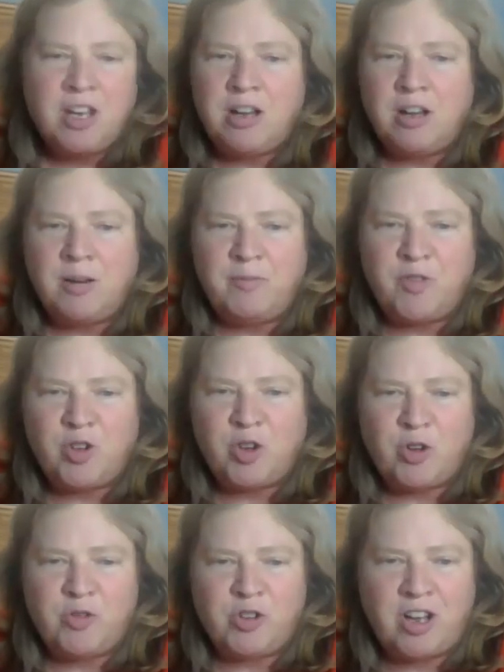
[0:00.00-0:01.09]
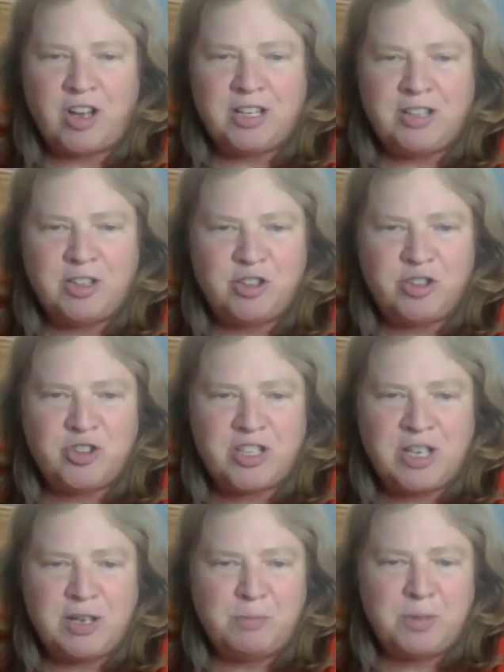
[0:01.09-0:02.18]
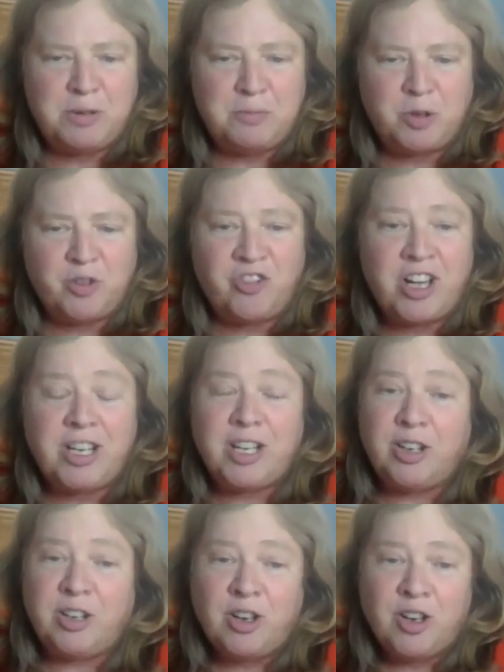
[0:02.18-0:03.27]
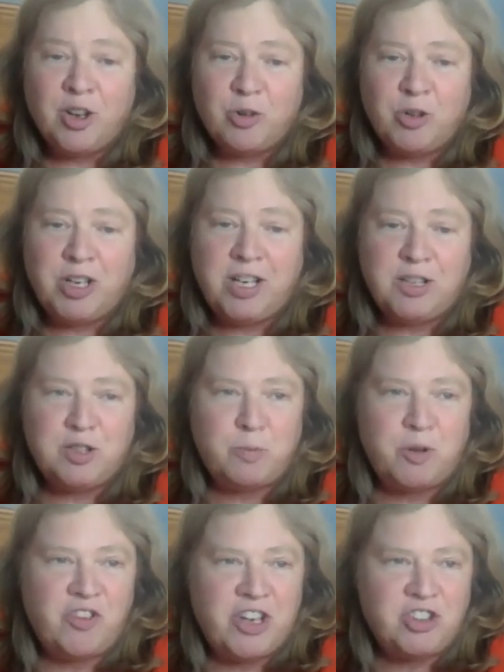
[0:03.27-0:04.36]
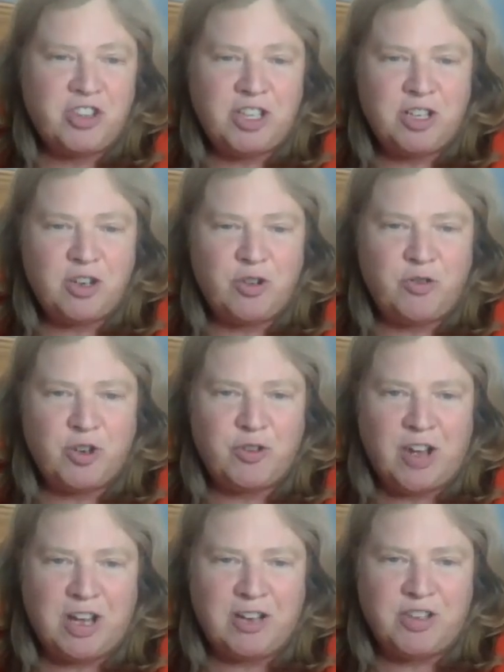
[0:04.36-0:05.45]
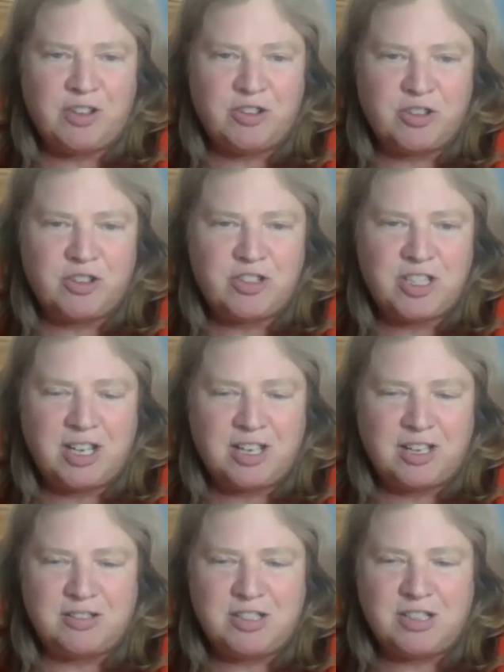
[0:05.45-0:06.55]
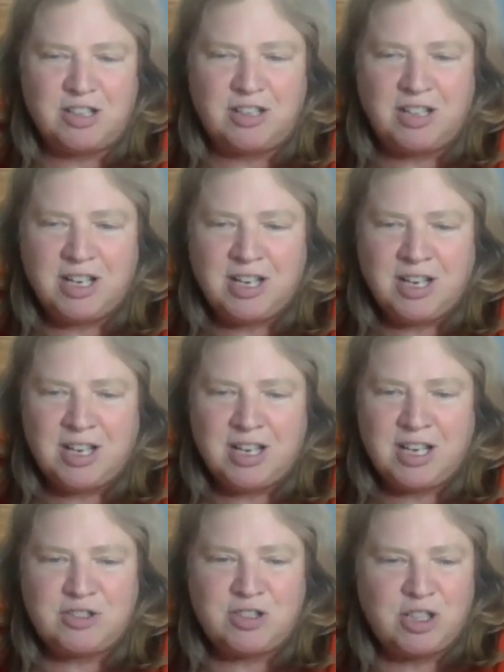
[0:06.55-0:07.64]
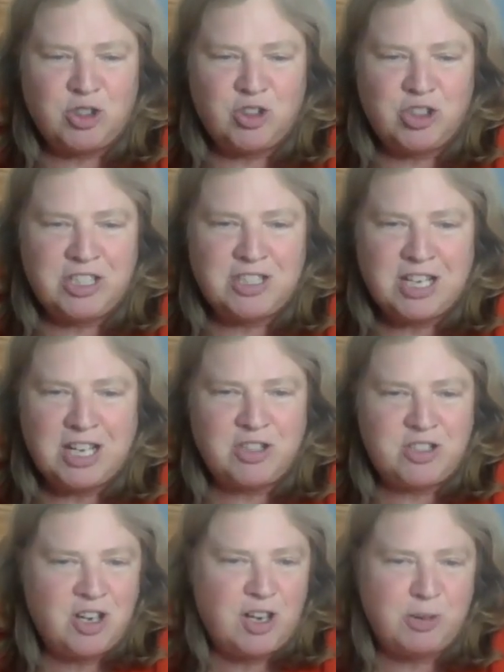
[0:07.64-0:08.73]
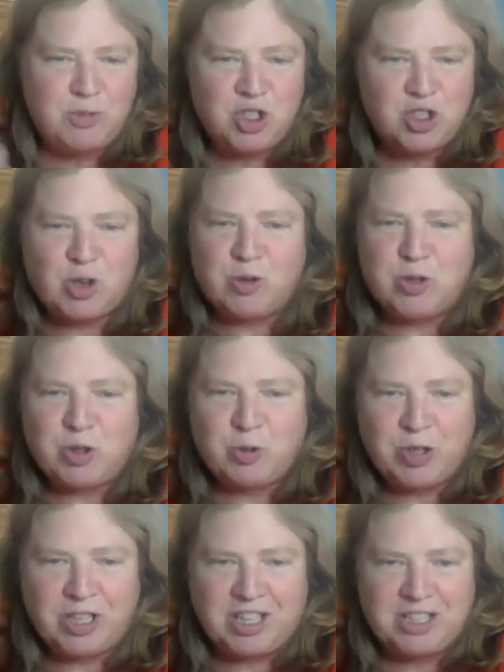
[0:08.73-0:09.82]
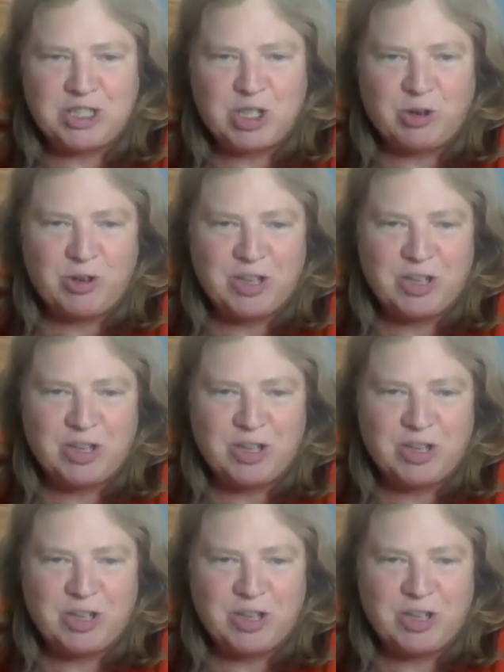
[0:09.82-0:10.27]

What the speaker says: for over 9 years, and been providing readings professionally over 5 years. And as I usually say, the time just goes so quickly. So